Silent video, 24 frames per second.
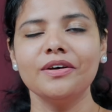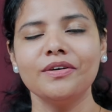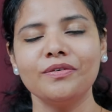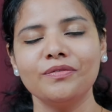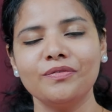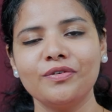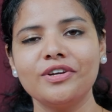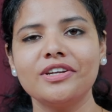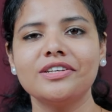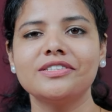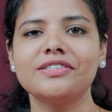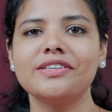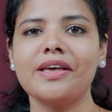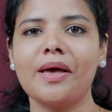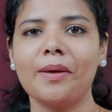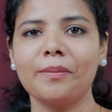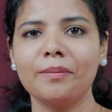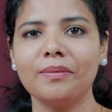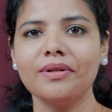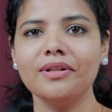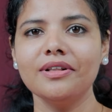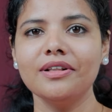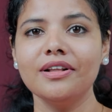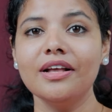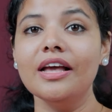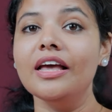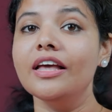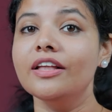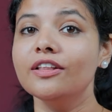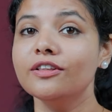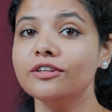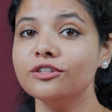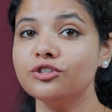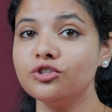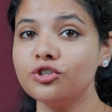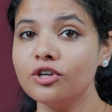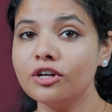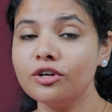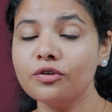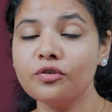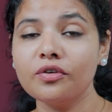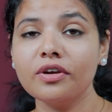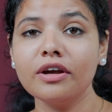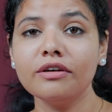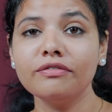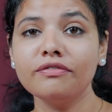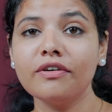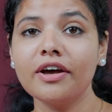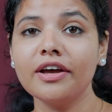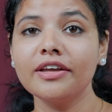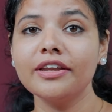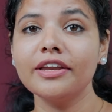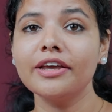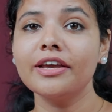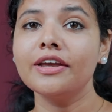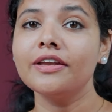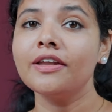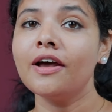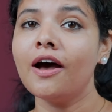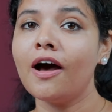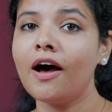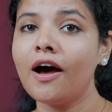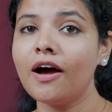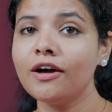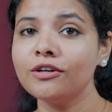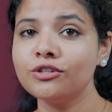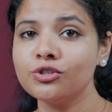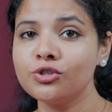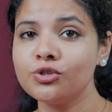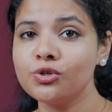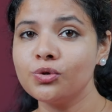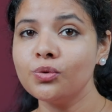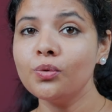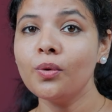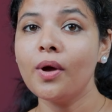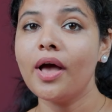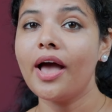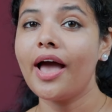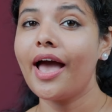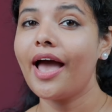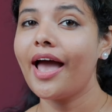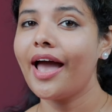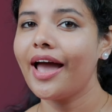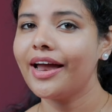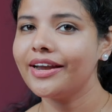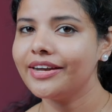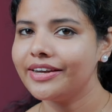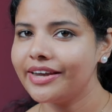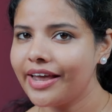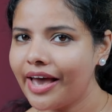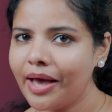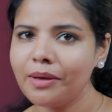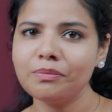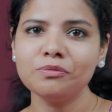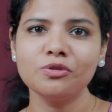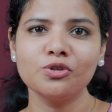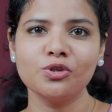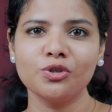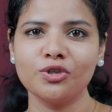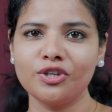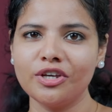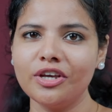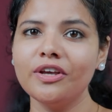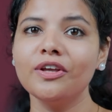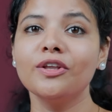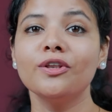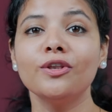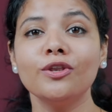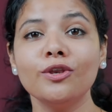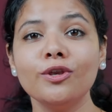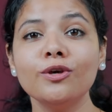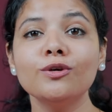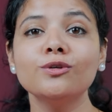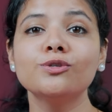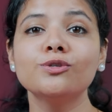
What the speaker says: For example, the children are finding it hard to adapt to the new